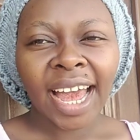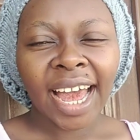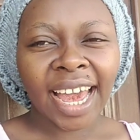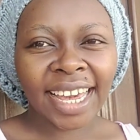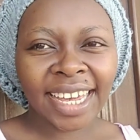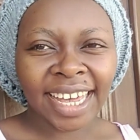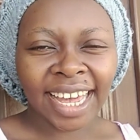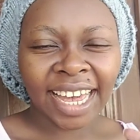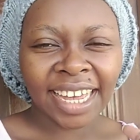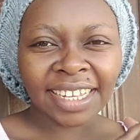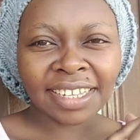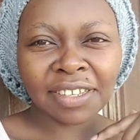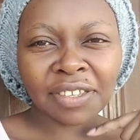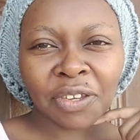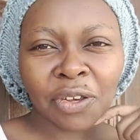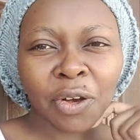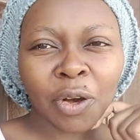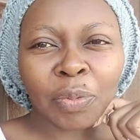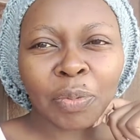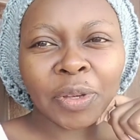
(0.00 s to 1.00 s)
Hi
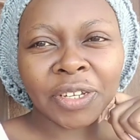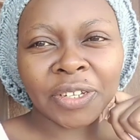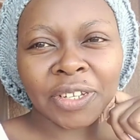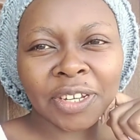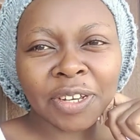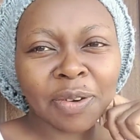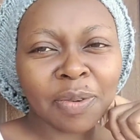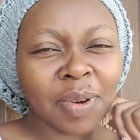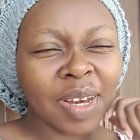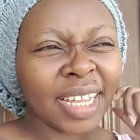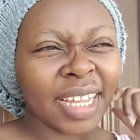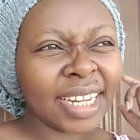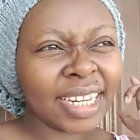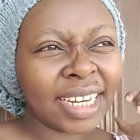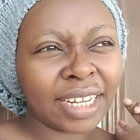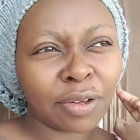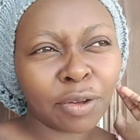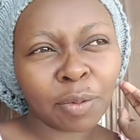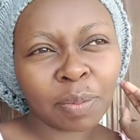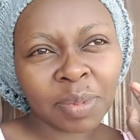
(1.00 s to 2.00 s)
guys, hope you're doing well and
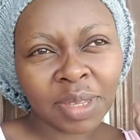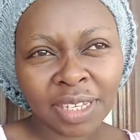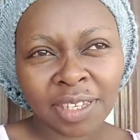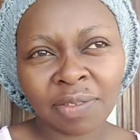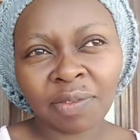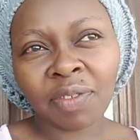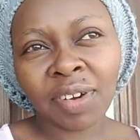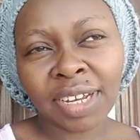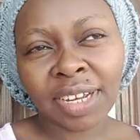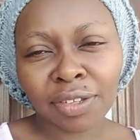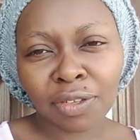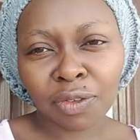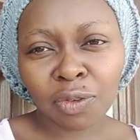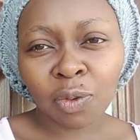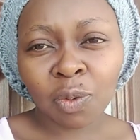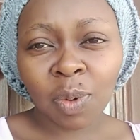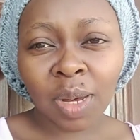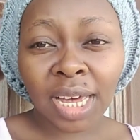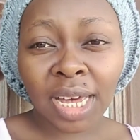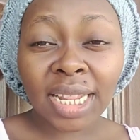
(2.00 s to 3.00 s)
I hope this finds you
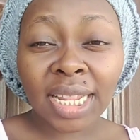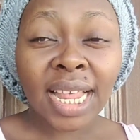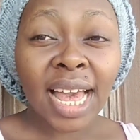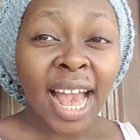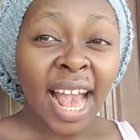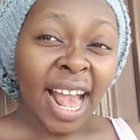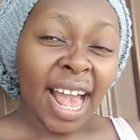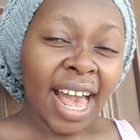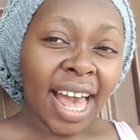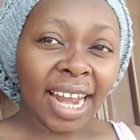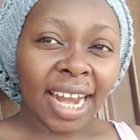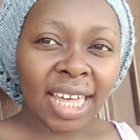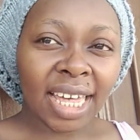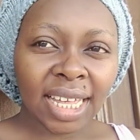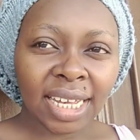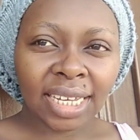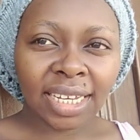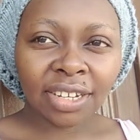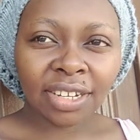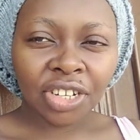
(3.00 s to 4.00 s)
well.
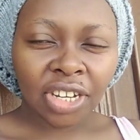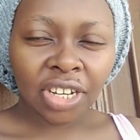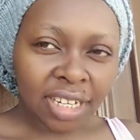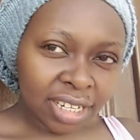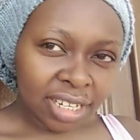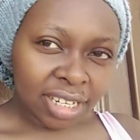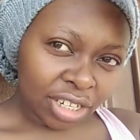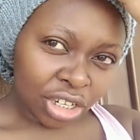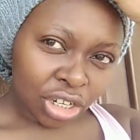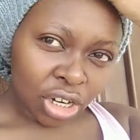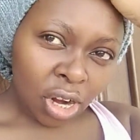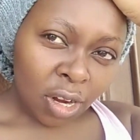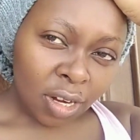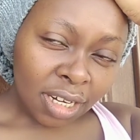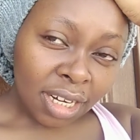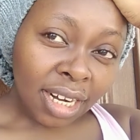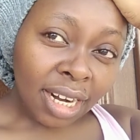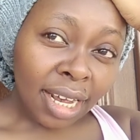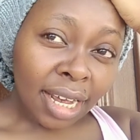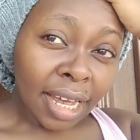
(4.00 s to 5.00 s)
Another kitchen
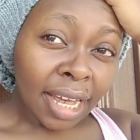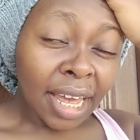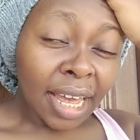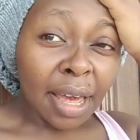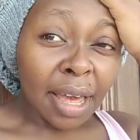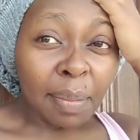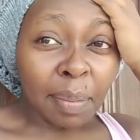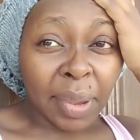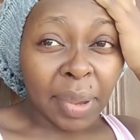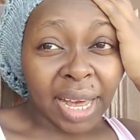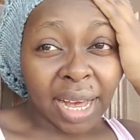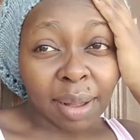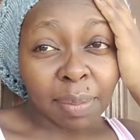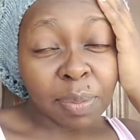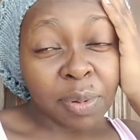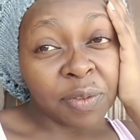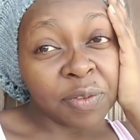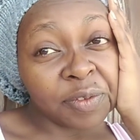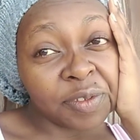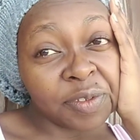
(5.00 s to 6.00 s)
edition,
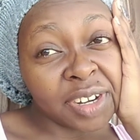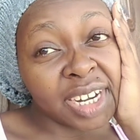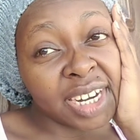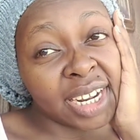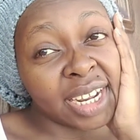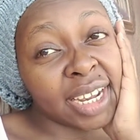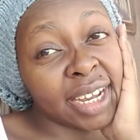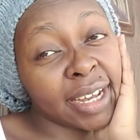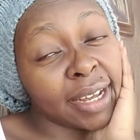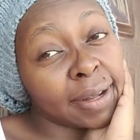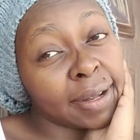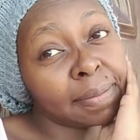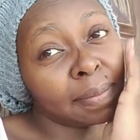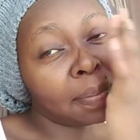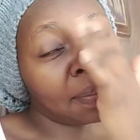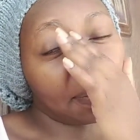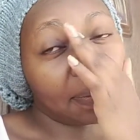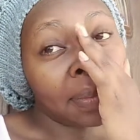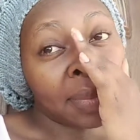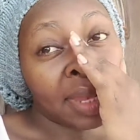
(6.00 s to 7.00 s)
makeup free,
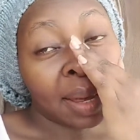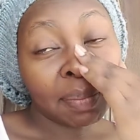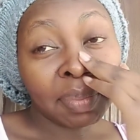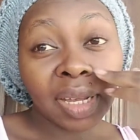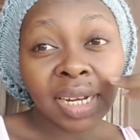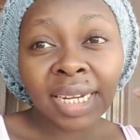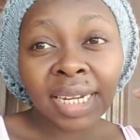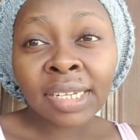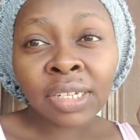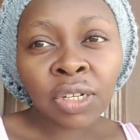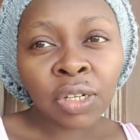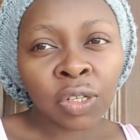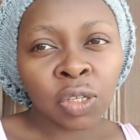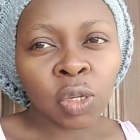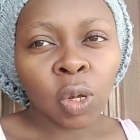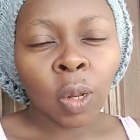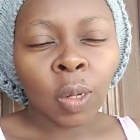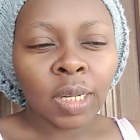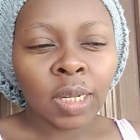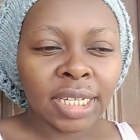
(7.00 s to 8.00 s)
been indoors
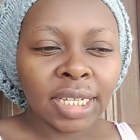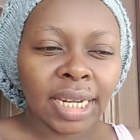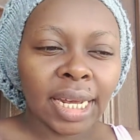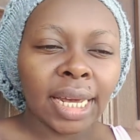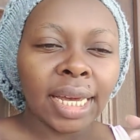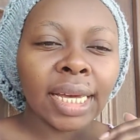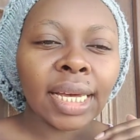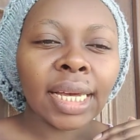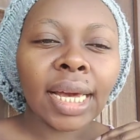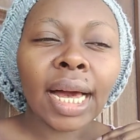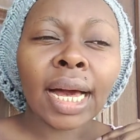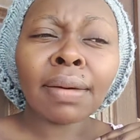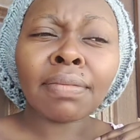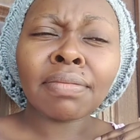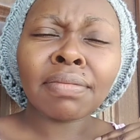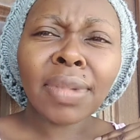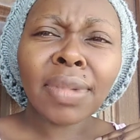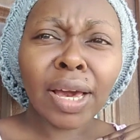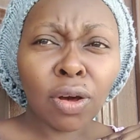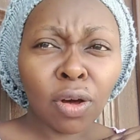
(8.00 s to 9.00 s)
all day.
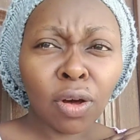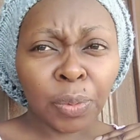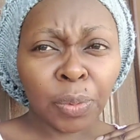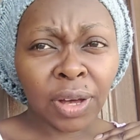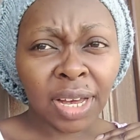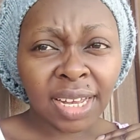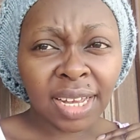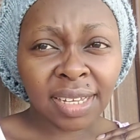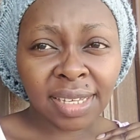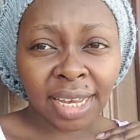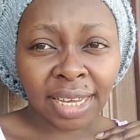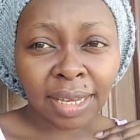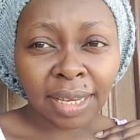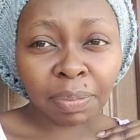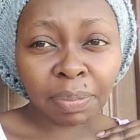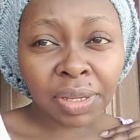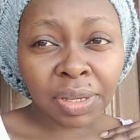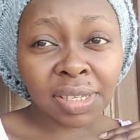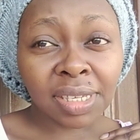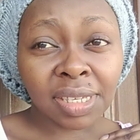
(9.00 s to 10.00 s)
Um, I hope you guys are
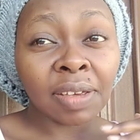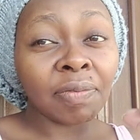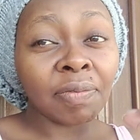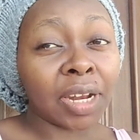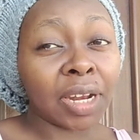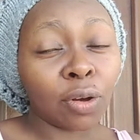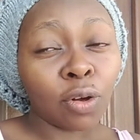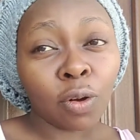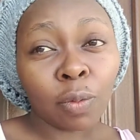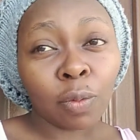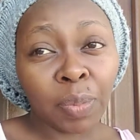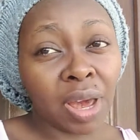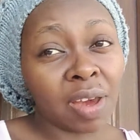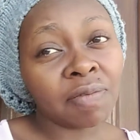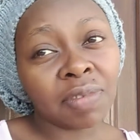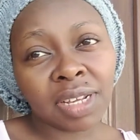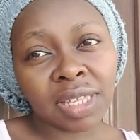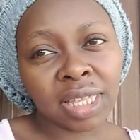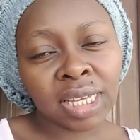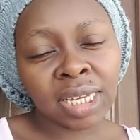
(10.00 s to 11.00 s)
keeping safe and I hope
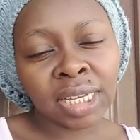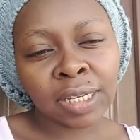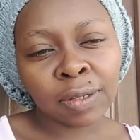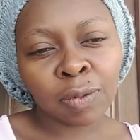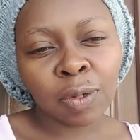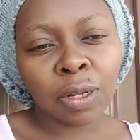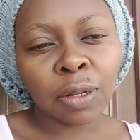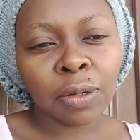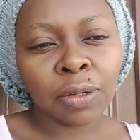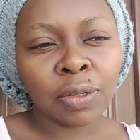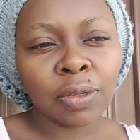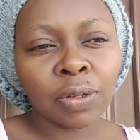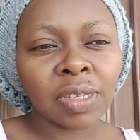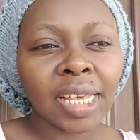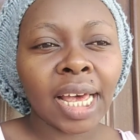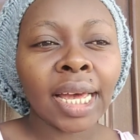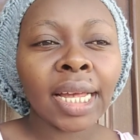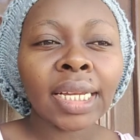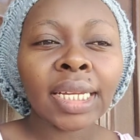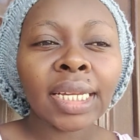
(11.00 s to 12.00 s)
everything is well on your
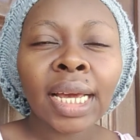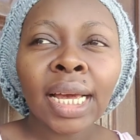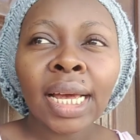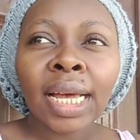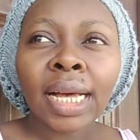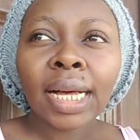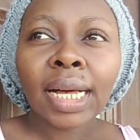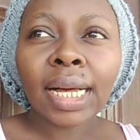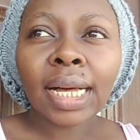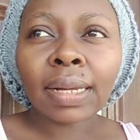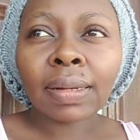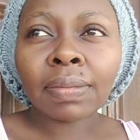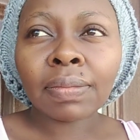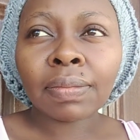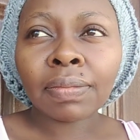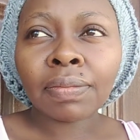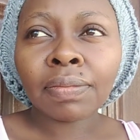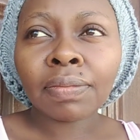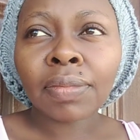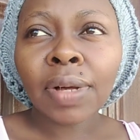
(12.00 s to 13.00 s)
side.
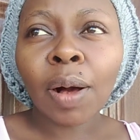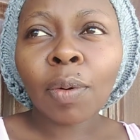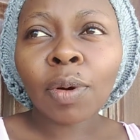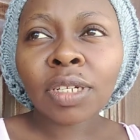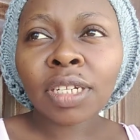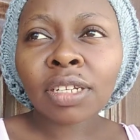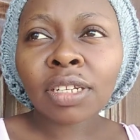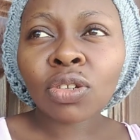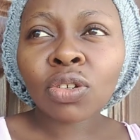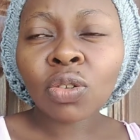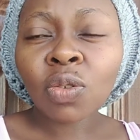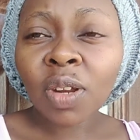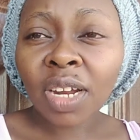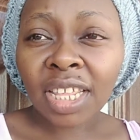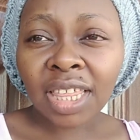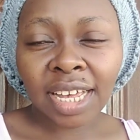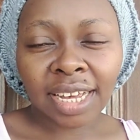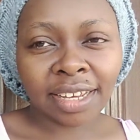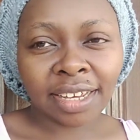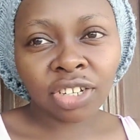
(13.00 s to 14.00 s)
Um, I want us to do
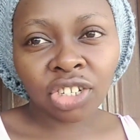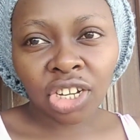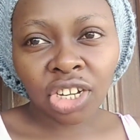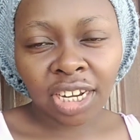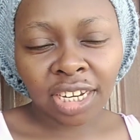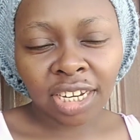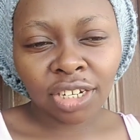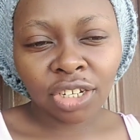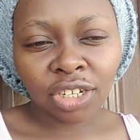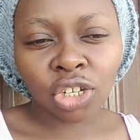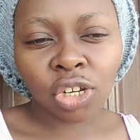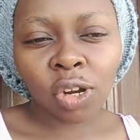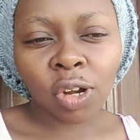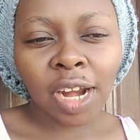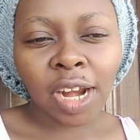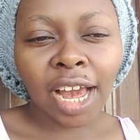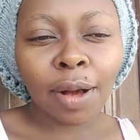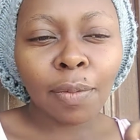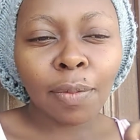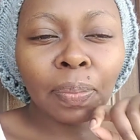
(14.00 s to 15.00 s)
another kitchen edition.
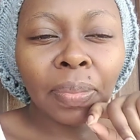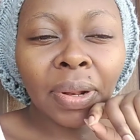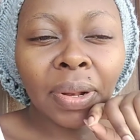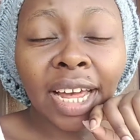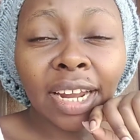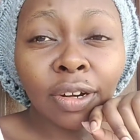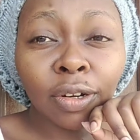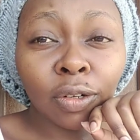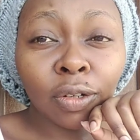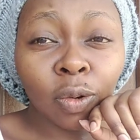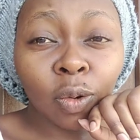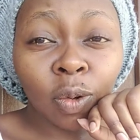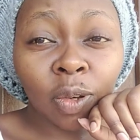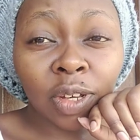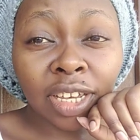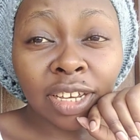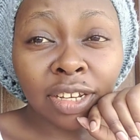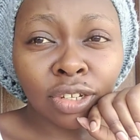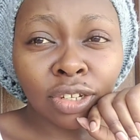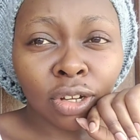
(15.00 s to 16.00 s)
I plan on
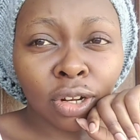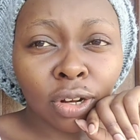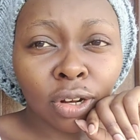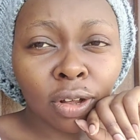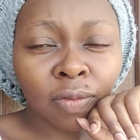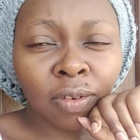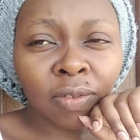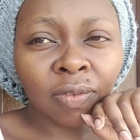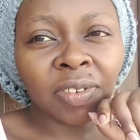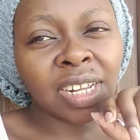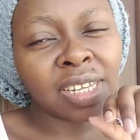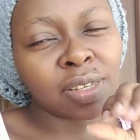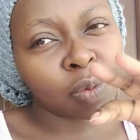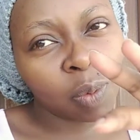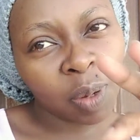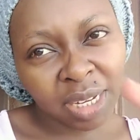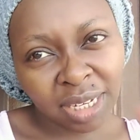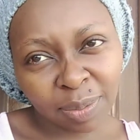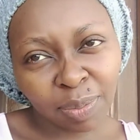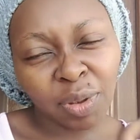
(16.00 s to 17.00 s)
cooking jollof of rice.
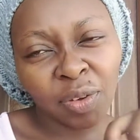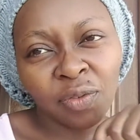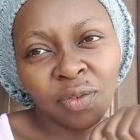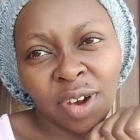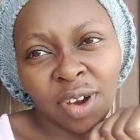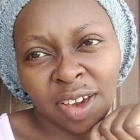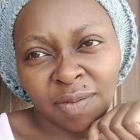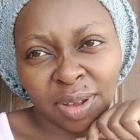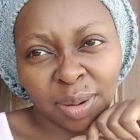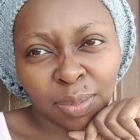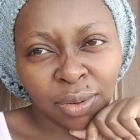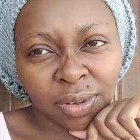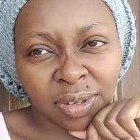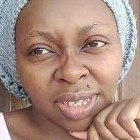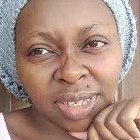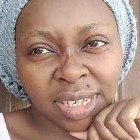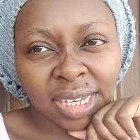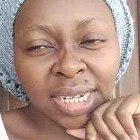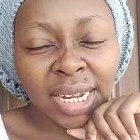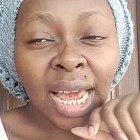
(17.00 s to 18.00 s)
Wait, before I even
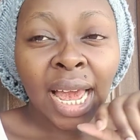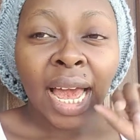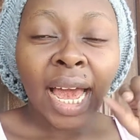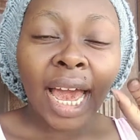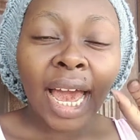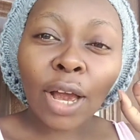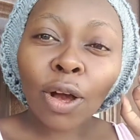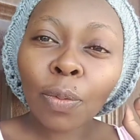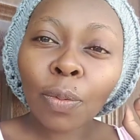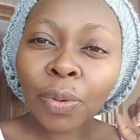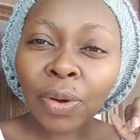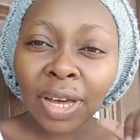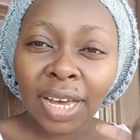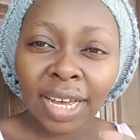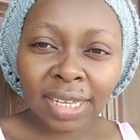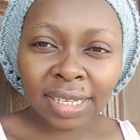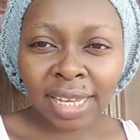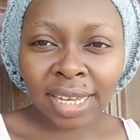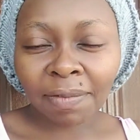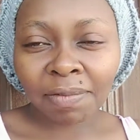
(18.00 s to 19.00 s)
proceed, I hope you
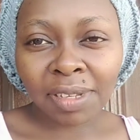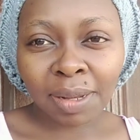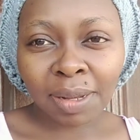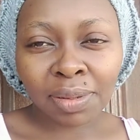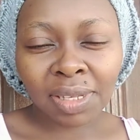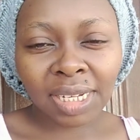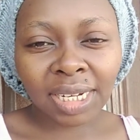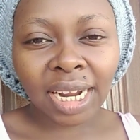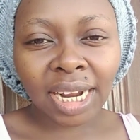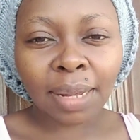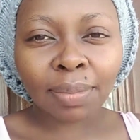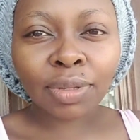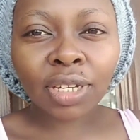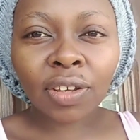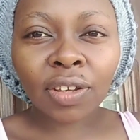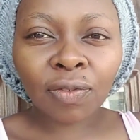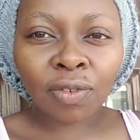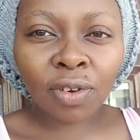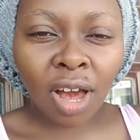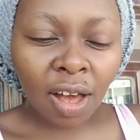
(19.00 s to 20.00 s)
guys have subscribed.
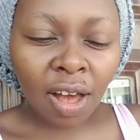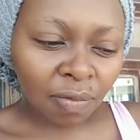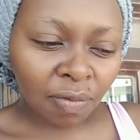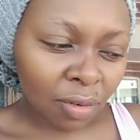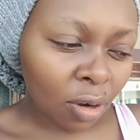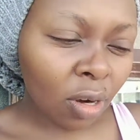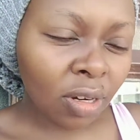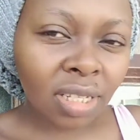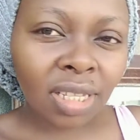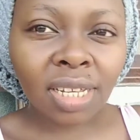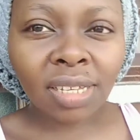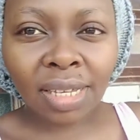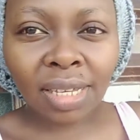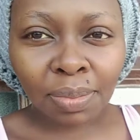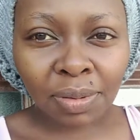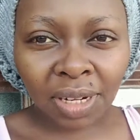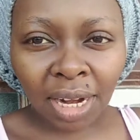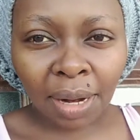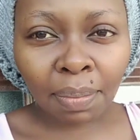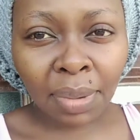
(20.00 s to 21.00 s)
If you have not, the
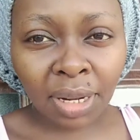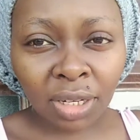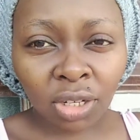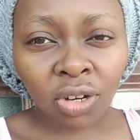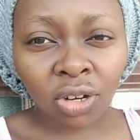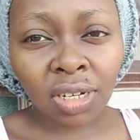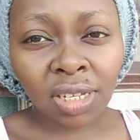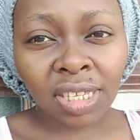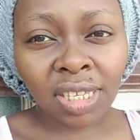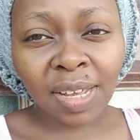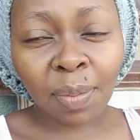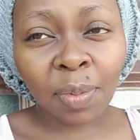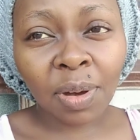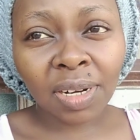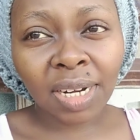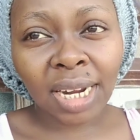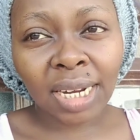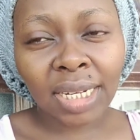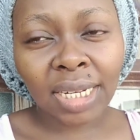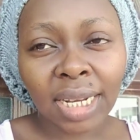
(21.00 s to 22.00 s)
subscribe button is somewhere
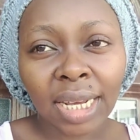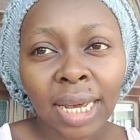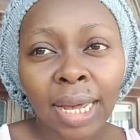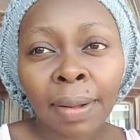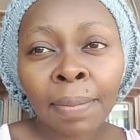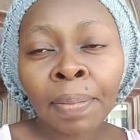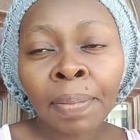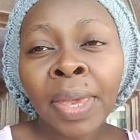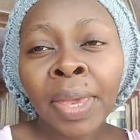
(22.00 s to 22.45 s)
right here.